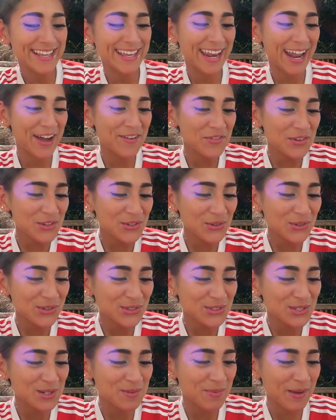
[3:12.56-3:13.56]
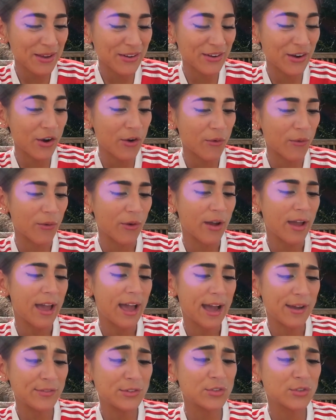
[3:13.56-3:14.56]
said have you told your parent oh
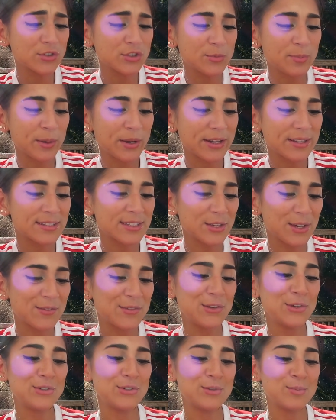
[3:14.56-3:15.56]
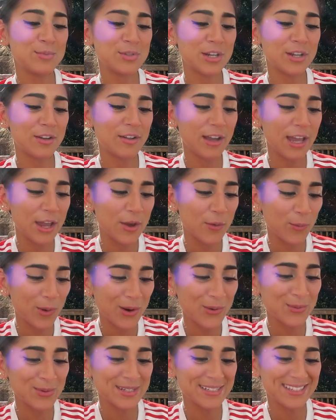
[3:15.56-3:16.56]
have you told your parents that you have a YouTube channel and
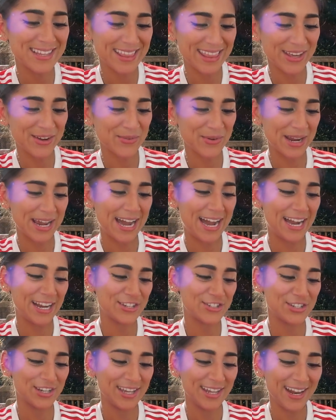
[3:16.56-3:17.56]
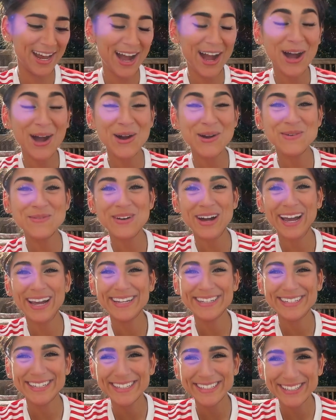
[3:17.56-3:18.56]
what was the reaction? Um,
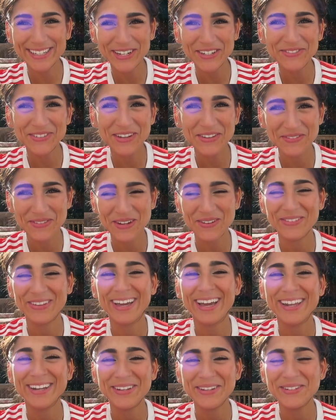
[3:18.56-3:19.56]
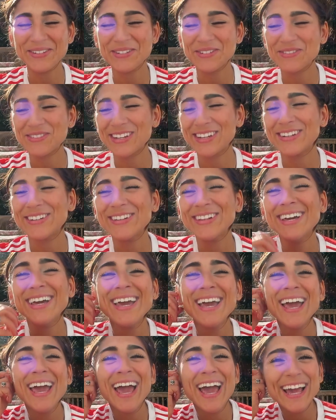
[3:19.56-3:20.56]
I did tell my family I had a YouTube channel
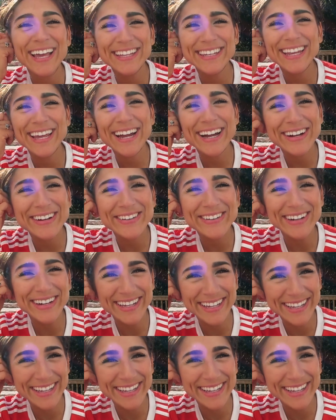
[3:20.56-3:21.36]
and now